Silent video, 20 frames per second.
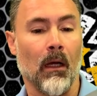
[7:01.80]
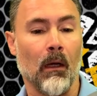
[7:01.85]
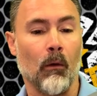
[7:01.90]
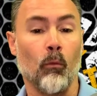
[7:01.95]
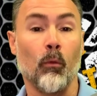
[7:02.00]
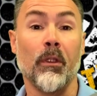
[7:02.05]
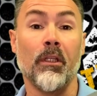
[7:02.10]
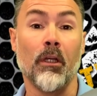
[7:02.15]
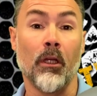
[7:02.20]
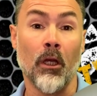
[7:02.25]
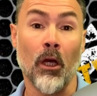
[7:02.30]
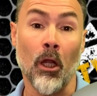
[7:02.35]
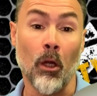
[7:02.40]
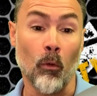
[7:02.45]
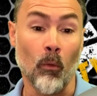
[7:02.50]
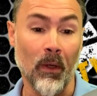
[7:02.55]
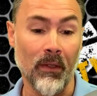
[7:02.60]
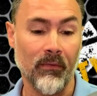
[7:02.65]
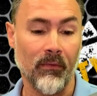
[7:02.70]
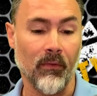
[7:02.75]
with the
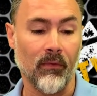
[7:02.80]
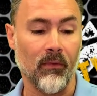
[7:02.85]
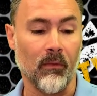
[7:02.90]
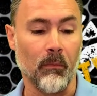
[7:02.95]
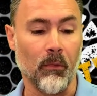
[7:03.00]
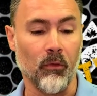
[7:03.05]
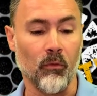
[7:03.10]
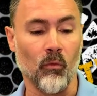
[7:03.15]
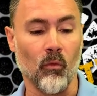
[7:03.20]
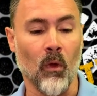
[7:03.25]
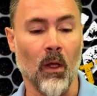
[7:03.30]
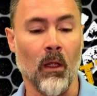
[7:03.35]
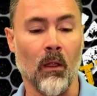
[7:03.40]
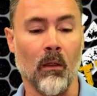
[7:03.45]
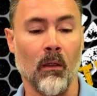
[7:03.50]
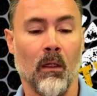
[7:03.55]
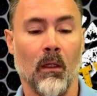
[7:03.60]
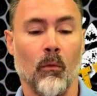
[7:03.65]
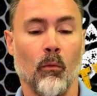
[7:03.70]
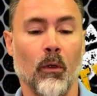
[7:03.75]
cutaway system as
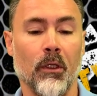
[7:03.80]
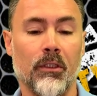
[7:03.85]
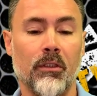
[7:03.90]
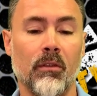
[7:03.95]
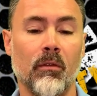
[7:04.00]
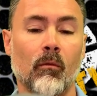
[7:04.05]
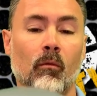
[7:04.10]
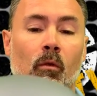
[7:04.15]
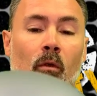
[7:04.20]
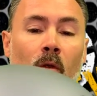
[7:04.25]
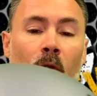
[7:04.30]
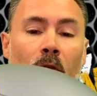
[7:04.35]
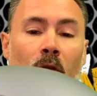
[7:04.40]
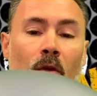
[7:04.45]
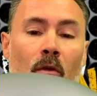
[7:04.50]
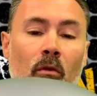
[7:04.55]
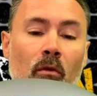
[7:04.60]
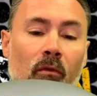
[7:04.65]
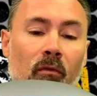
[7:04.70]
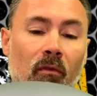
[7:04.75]
well, which will
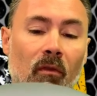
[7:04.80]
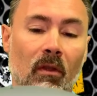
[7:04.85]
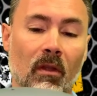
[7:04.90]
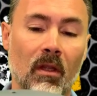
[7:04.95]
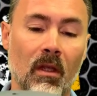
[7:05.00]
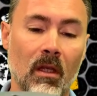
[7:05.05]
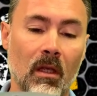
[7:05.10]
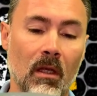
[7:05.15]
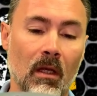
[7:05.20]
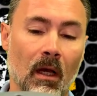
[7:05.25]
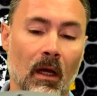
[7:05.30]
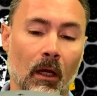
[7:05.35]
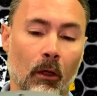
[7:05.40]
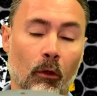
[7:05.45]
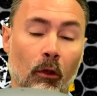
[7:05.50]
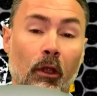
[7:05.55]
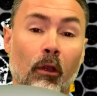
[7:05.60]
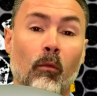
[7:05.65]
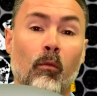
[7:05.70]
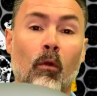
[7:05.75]
use the
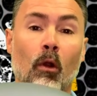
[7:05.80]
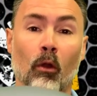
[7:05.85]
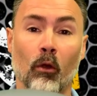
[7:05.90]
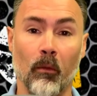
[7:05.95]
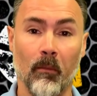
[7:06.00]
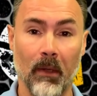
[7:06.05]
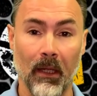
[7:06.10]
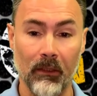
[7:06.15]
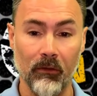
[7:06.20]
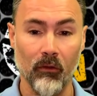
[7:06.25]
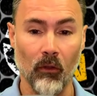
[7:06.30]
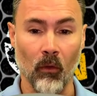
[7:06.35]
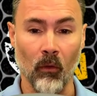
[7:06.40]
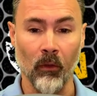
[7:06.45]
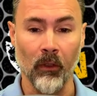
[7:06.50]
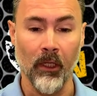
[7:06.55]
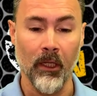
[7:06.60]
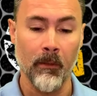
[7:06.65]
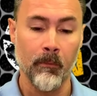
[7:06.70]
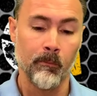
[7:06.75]
Cookie roller mounts
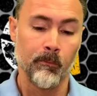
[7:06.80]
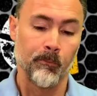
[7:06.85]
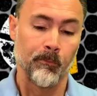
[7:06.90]
only.